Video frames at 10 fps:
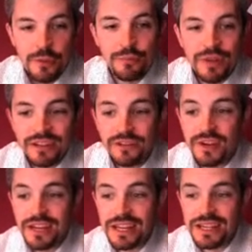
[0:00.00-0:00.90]
But it's
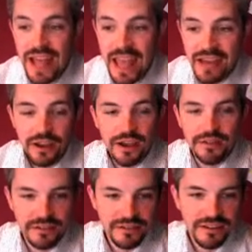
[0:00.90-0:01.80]
very easy to add
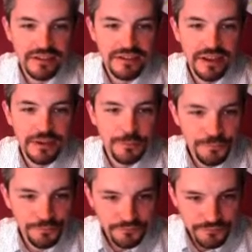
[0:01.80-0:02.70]
others. So
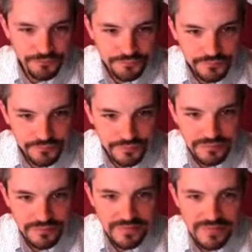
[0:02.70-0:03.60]

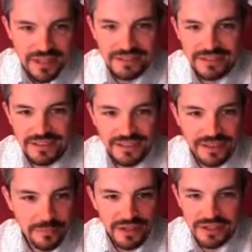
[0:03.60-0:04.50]
this is
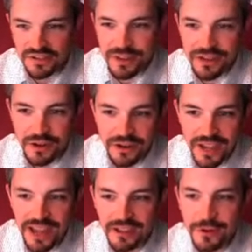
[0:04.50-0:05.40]
a picture of my daughter
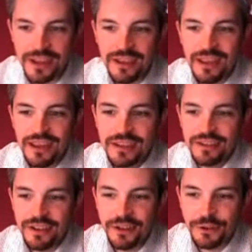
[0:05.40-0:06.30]
Callaway.
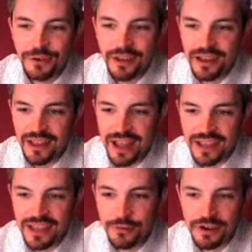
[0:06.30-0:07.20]
So I
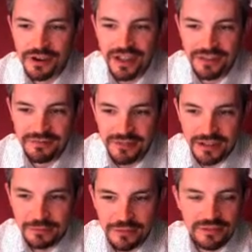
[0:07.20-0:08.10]
keyworded it
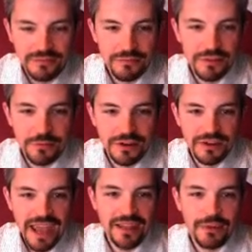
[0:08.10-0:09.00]
with the word
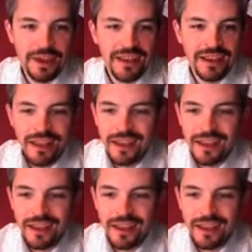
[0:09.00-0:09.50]
Callaway.